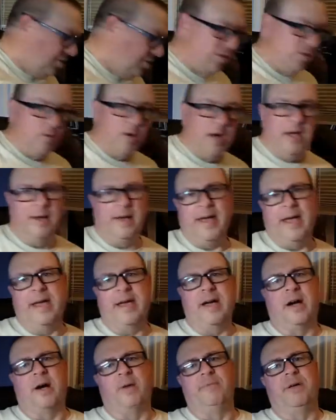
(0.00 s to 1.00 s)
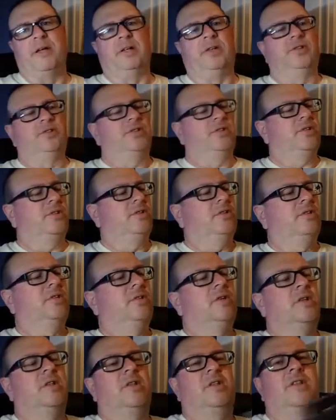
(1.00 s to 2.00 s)
new AR build
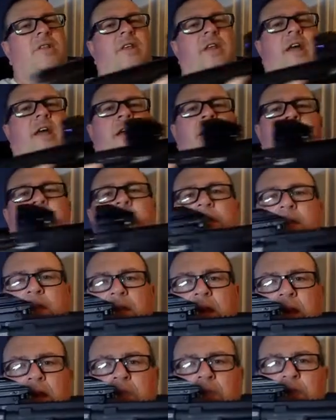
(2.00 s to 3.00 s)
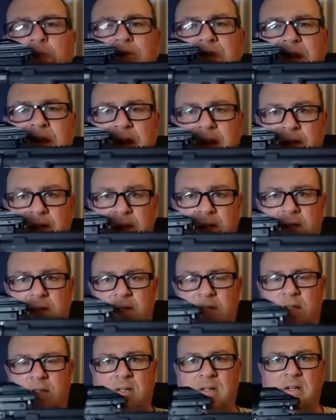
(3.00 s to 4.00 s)
that I put together,
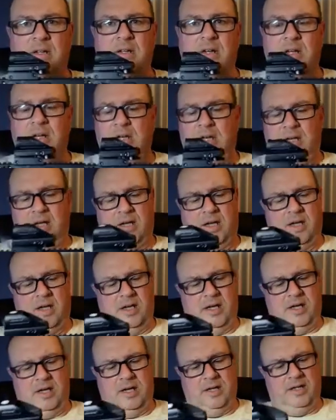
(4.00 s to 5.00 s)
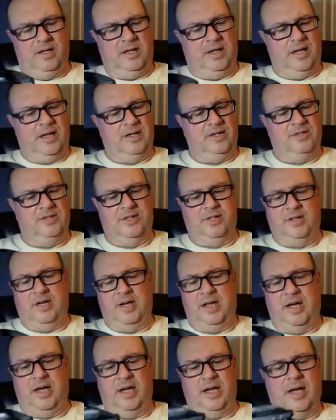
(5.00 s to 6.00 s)
and it has an
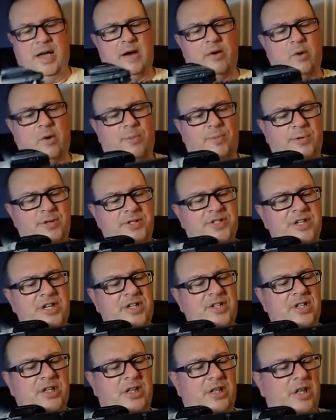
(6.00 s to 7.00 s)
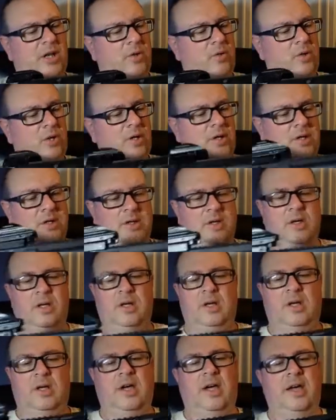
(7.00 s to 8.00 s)
Aero Precision lower.
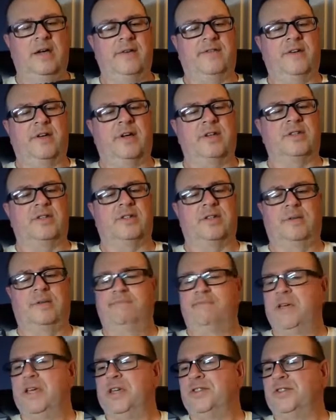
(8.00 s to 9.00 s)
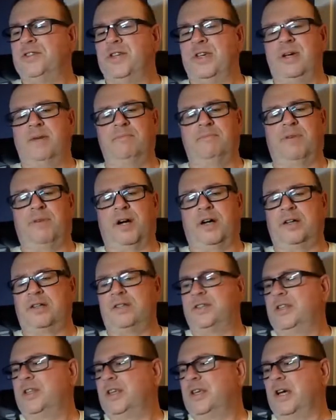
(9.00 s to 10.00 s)
I've got some BCM
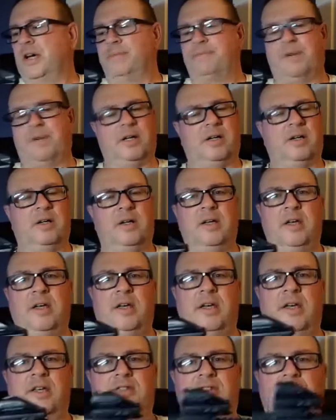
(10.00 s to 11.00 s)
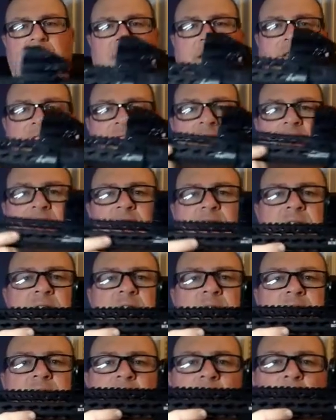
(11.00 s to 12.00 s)
parts in the upper. It's got a
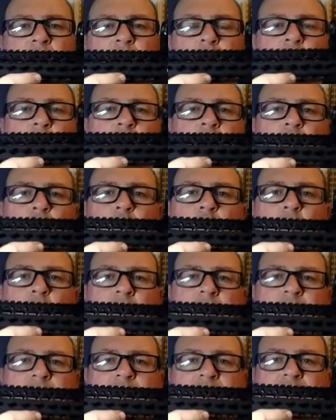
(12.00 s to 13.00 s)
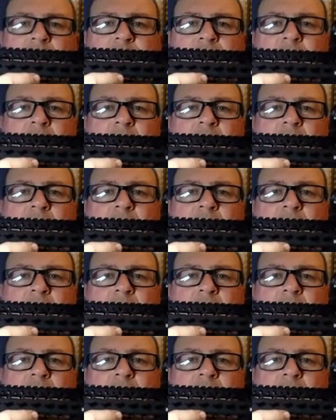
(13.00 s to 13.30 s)
10.1 inch